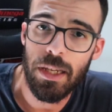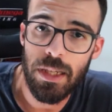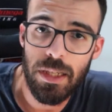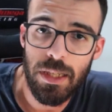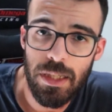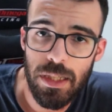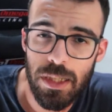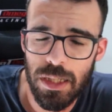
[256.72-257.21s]

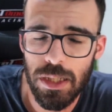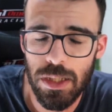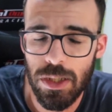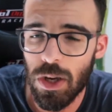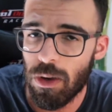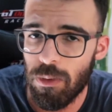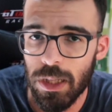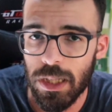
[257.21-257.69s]
It's just
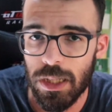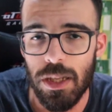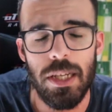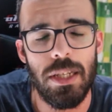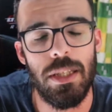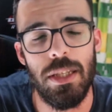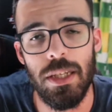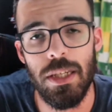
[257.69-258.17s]
comments
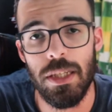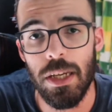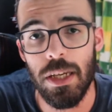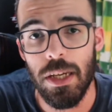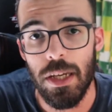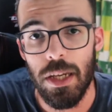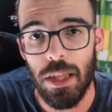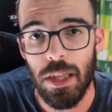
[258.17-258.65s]
like these
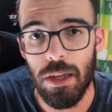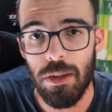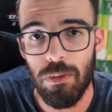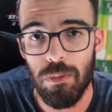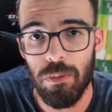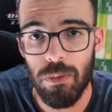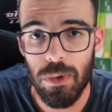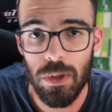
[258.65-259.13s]
that,
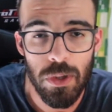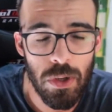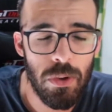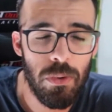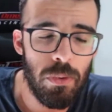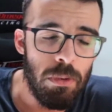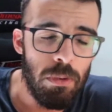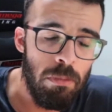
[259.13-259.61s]
you know,
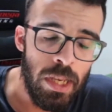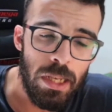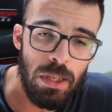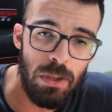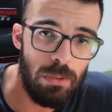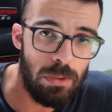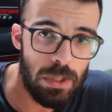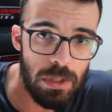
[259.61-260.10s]
will
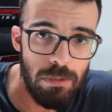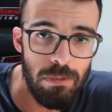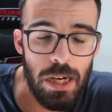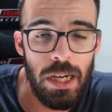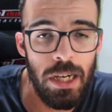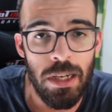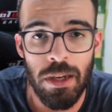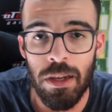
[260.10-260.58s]
make you
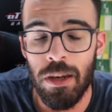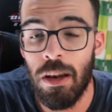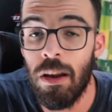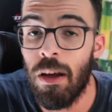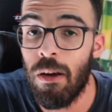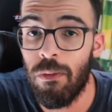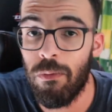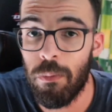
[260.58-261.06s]
smile and
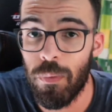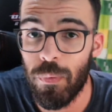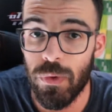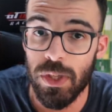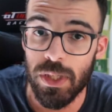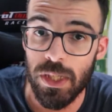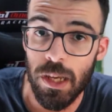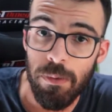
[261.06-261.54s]
laugh, but at
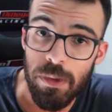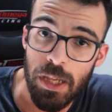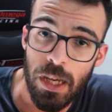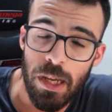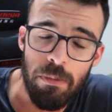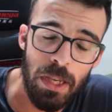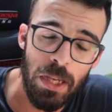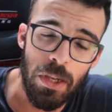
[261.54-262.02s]
the same
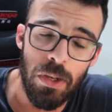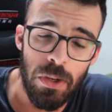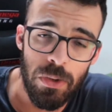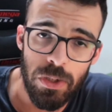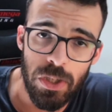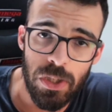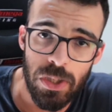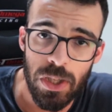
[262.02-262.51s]
time make you
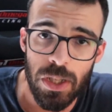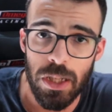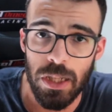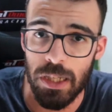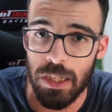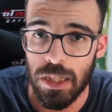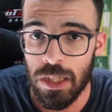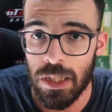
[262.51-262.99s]
notice that,
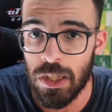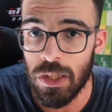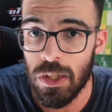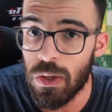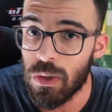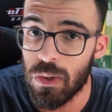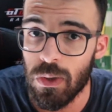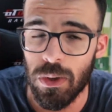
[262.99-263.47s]
listen,
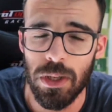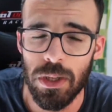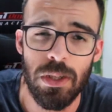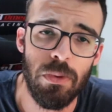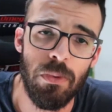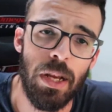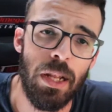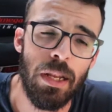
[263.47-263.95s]
not all
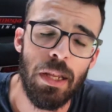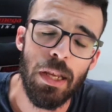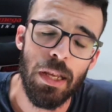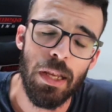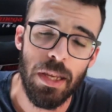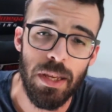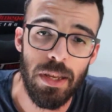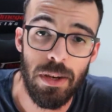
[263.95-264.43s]
is well
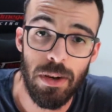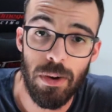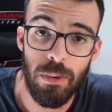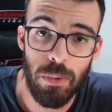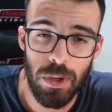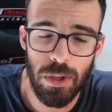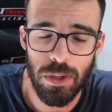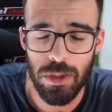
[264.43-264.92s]
in our
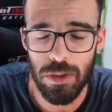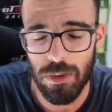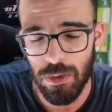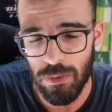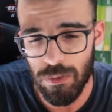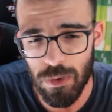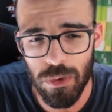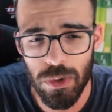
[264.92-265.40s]
world,
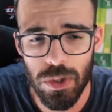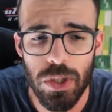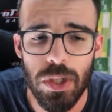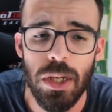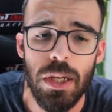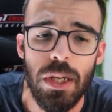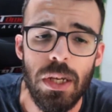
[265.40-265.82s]
of course.